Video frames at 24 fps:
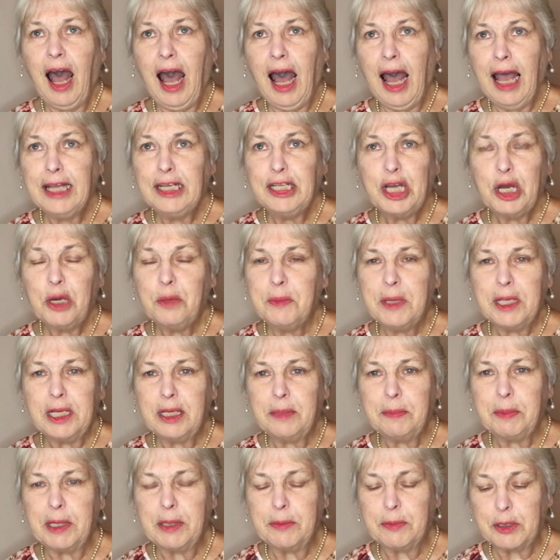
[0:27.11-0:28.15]
I know many
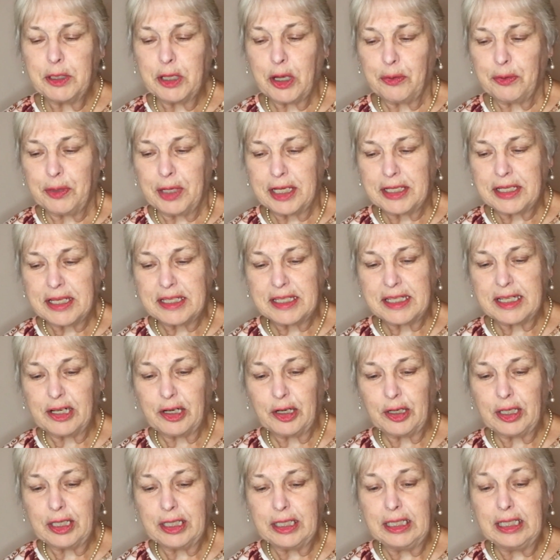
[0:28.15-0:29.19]
people don't
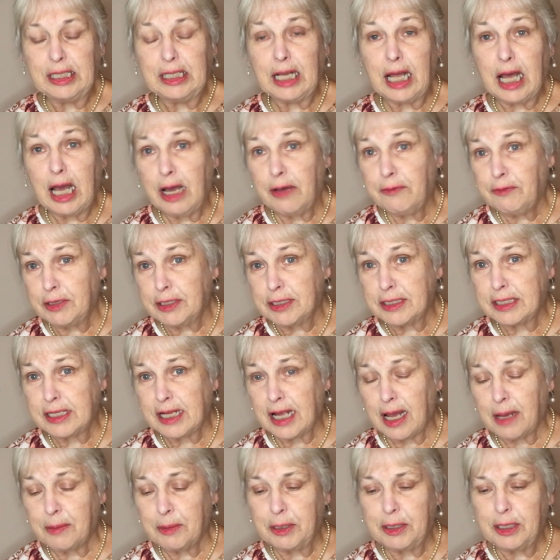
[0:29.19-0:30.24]
necessarily love this
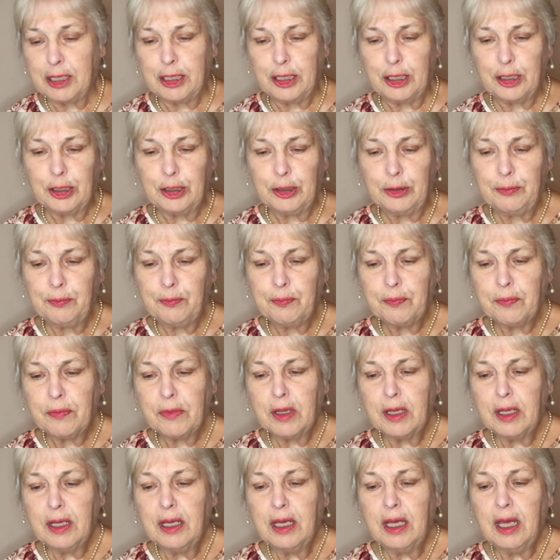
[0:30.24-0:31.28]
time of year,
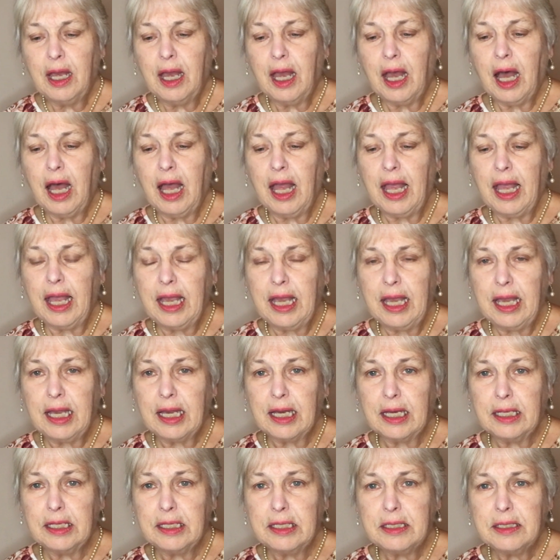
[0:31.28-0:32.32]

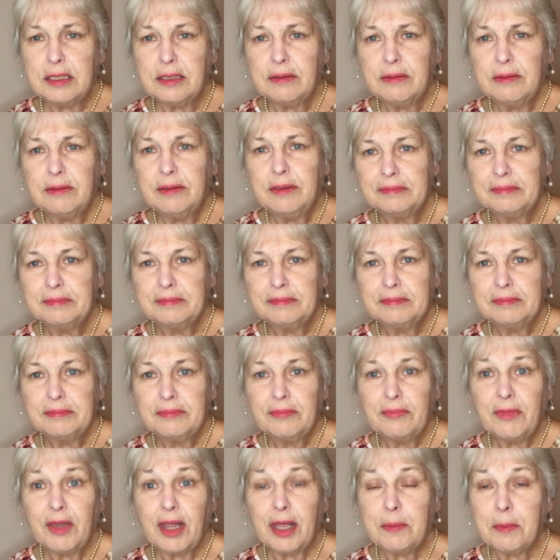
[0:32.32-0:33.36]
and
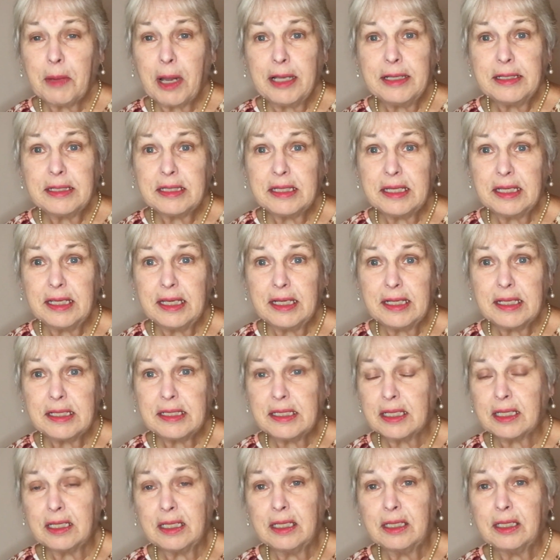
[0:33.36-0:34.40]
they might see it
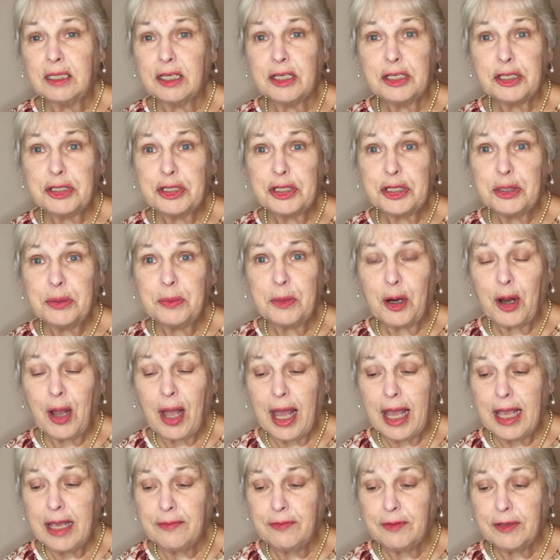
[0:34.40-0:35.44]
as a consumer
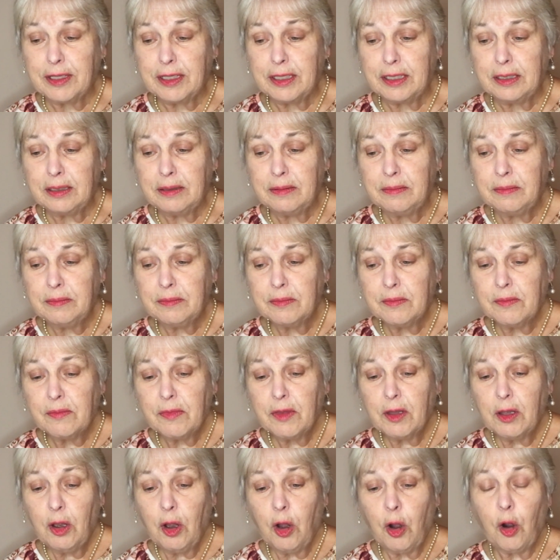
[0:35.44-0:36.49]
haven
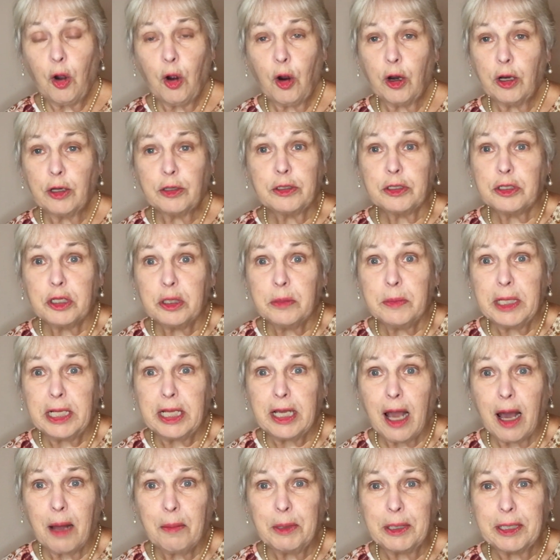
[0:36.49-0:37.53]
or too
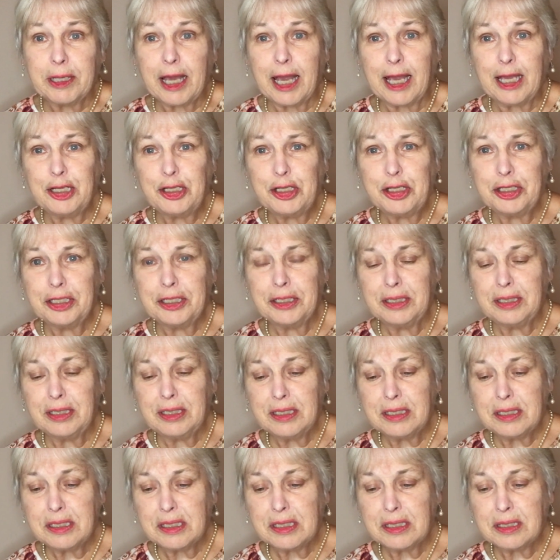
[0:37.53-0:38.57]
many
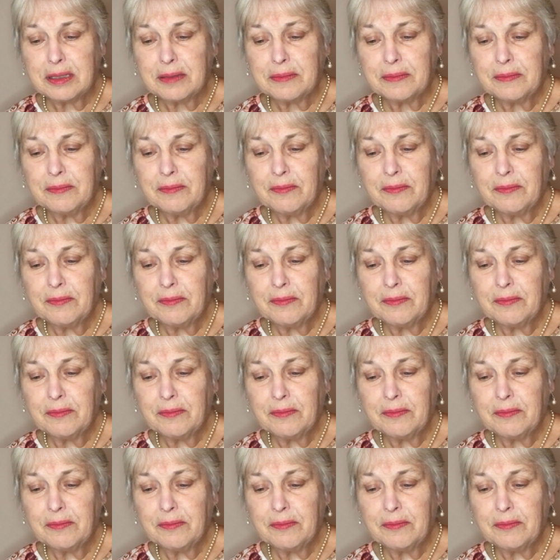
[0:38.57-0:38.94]
obligations.